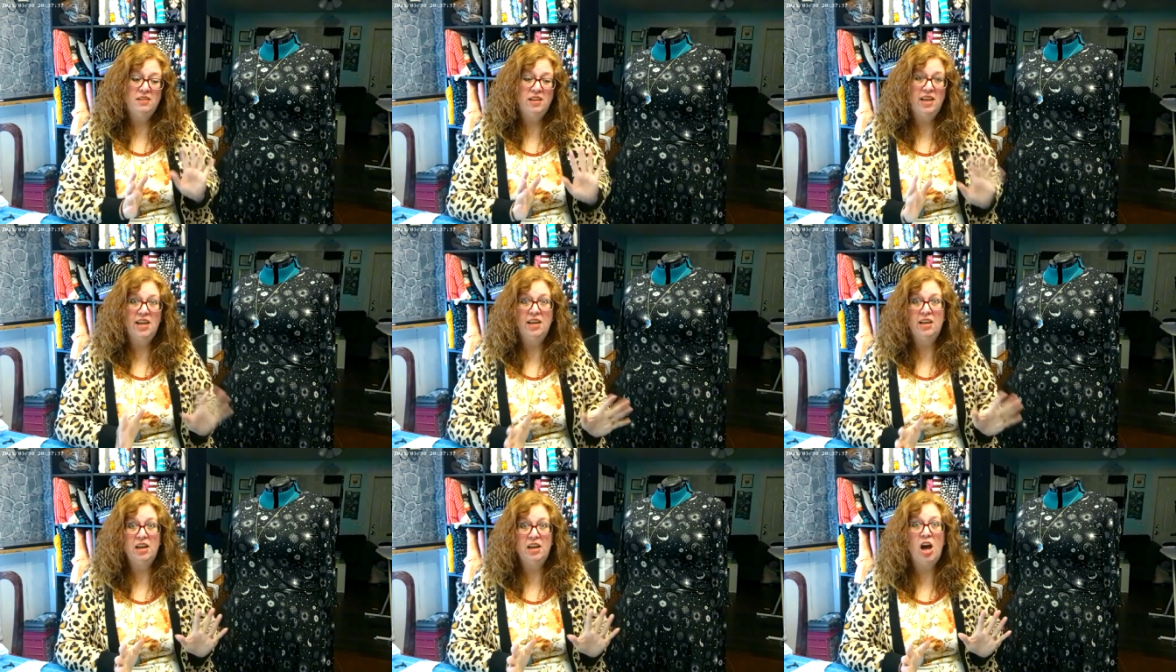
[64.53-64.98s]

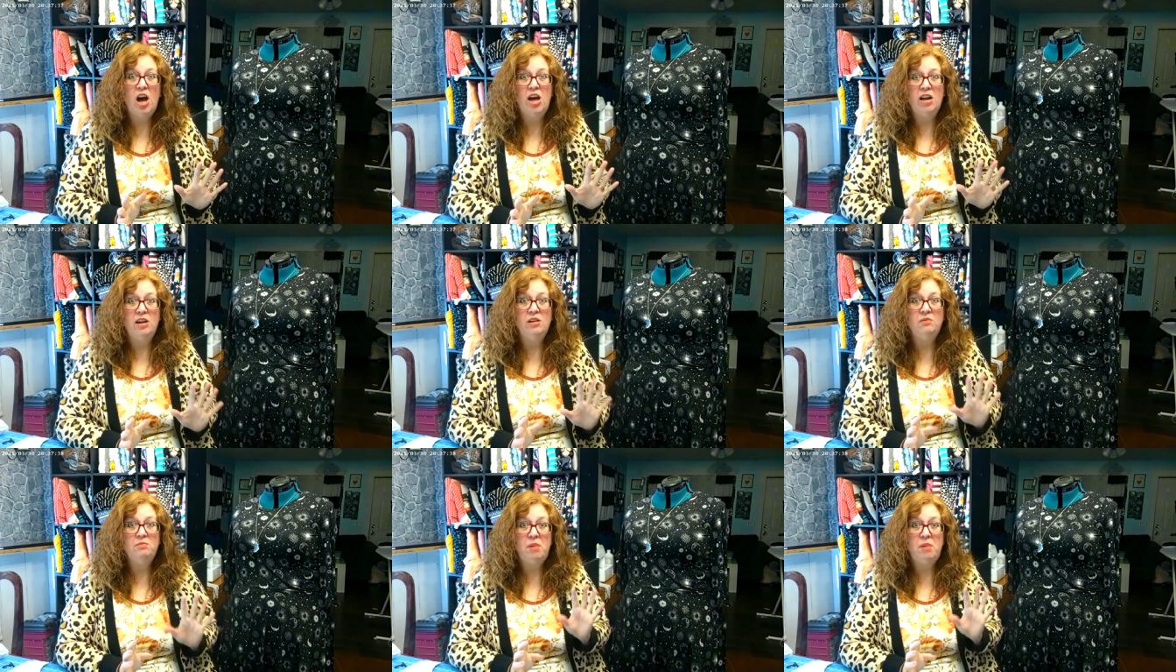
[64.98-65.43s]
it
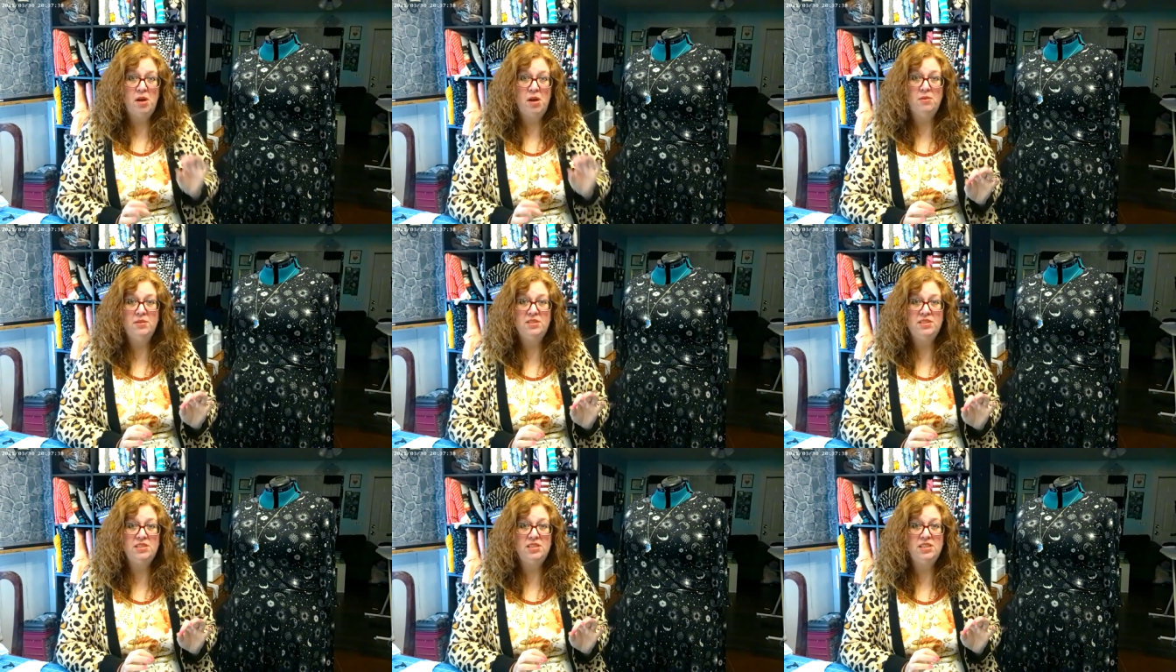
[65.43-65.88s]
got
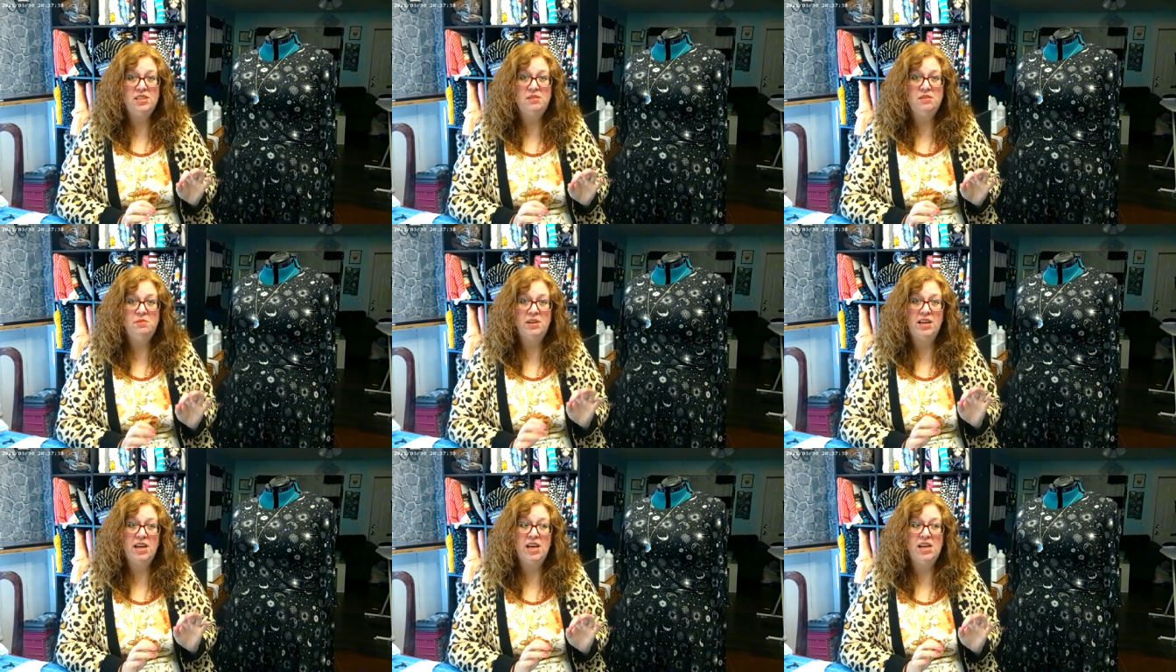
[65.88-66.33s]

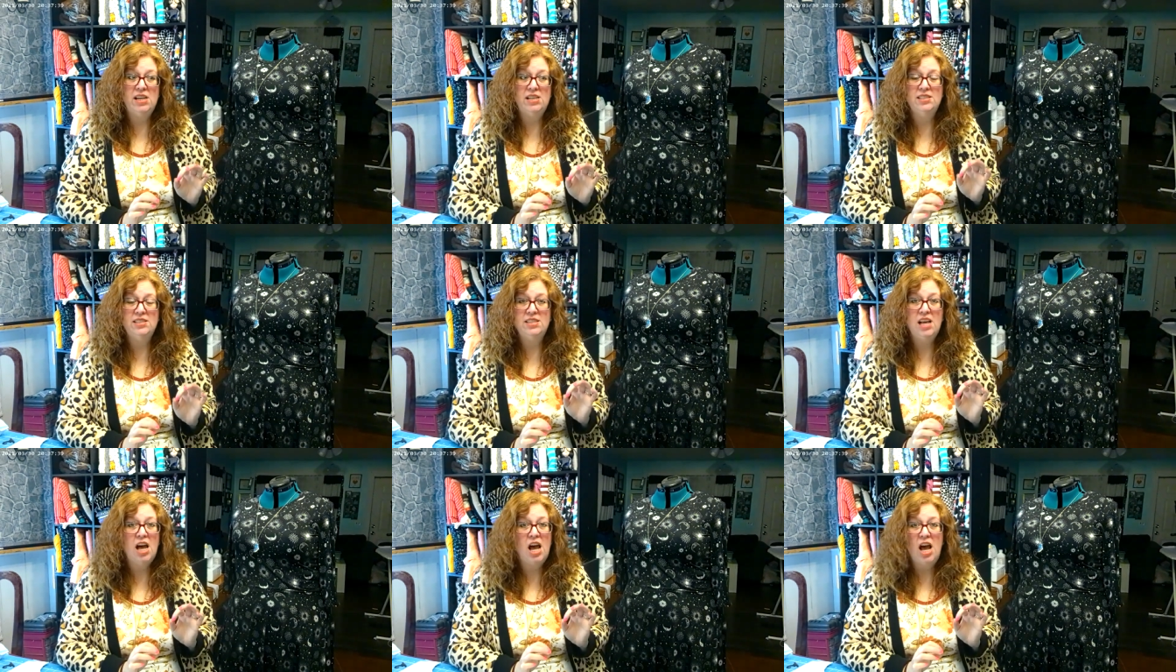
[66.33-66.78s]
posted because